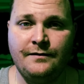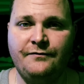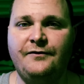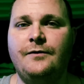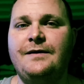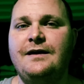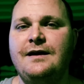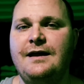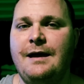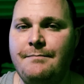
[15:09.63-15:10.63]
You feel me?
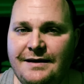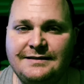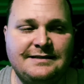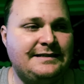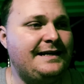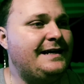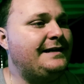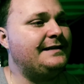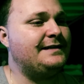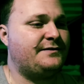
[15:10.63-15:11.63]
And me
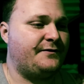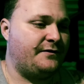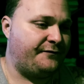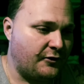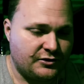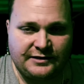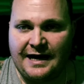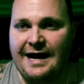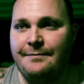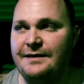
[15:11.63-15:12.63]
seeing this for the first
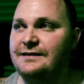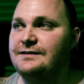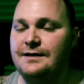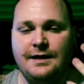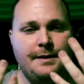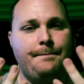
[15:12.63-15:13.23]
time, these